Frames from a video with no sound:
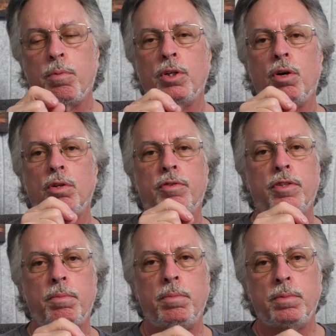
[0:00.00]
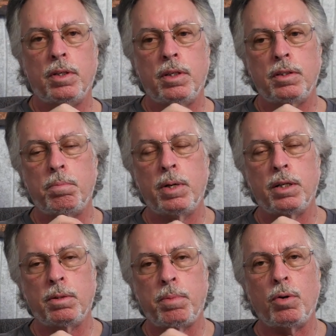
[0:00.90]
One goes for the
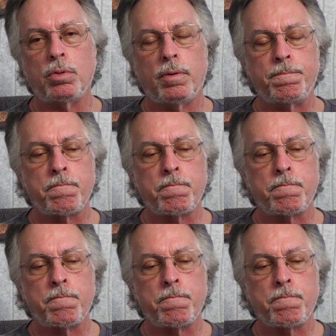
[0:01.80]
middle. Both.